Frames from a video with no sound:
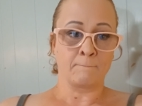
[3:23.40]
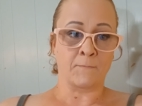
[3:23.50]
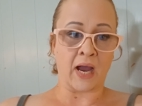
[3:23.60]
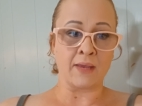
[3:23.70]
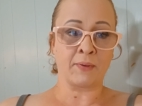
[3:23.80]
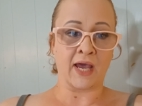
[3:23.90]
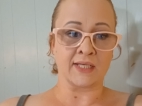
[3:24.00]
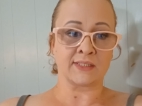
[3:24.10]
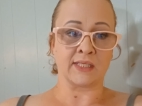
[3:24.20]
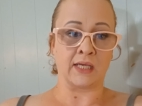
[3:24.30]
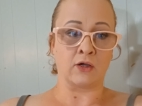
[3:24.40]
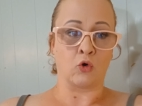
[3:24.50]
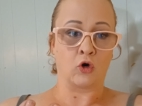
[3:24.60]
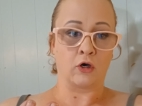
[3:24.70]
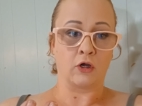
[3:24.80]
bypassing
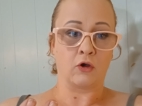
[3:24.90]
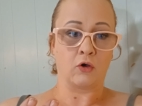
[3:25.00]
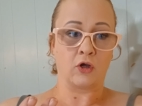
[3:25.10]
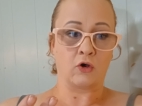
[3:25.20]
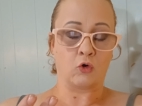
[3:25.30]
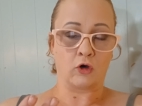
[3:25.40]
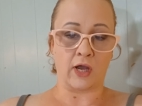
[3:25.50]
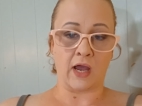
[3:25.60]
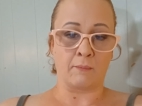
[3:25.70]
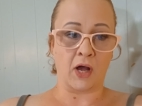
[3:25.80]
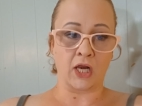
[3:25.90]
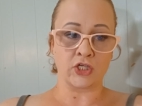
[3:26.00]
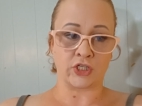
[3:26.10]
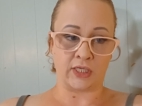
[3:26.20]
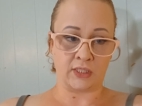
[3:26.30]
or
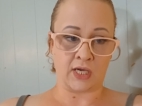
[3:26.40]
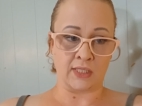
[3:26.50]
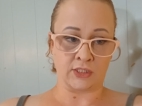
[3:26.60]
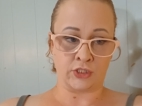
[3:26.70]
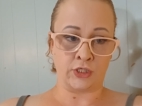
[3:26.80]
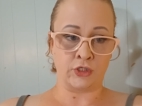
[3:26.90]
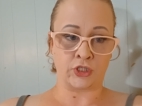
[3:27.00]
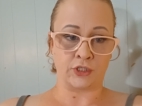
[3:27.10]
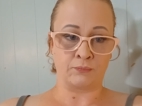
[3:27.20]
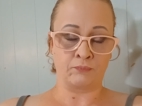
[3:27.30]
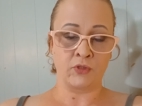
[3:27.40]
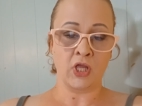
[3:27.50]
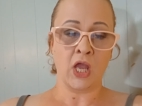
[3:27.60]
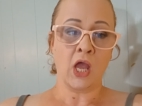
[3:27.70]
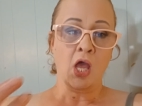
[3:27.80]
abolishing the Constitution,
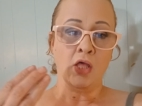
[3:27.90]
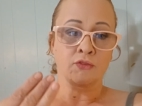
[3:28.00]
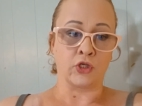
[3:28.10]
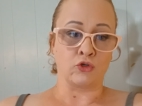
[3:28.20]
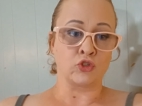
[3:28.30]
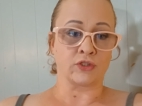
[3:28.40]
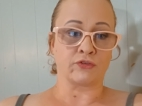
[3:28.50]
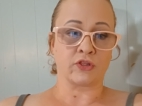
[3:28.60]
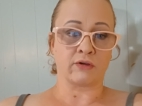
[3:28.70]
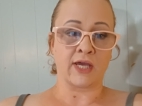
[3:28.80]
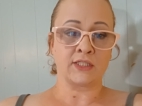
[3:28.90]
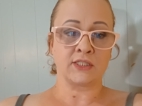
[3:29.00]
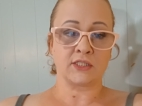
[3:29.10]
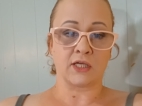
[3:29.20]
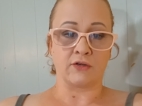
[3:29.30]
the use of
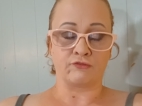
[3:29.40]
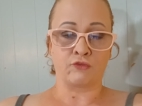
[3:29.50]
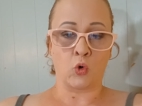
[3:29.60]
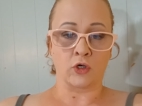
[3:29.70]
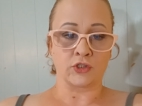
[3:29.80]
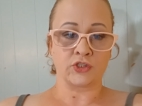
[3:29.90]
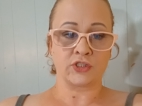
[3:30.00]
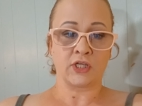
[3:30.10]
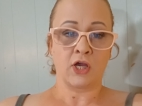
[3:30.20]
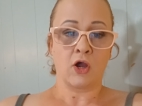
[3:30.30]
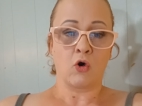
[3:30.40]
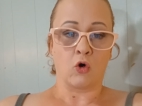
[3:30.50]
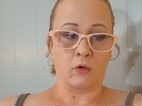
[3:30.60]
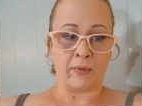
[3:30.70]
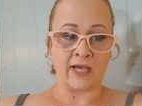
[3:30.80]
threats and force
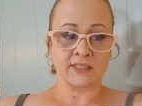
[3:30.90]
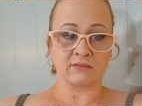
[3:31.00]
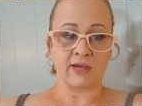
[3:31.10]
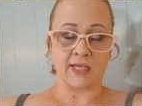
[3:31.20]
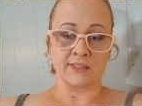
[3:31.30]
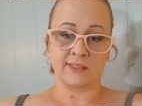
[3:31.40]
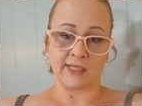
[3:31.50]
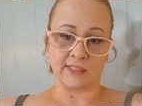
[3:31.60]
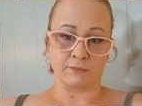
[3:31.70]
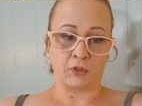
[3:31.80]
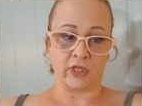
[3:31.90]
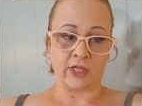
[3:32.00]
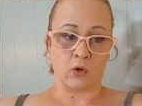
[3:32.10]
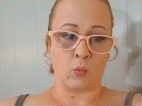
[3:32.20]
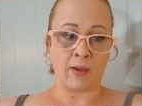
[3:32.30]
or mass arrests as a
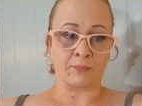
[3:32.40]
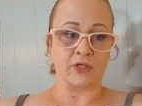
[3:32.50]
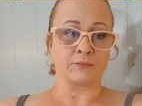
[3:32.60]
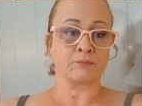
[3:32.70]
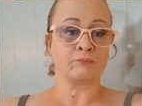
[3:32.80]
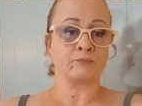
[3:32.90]
political weapon,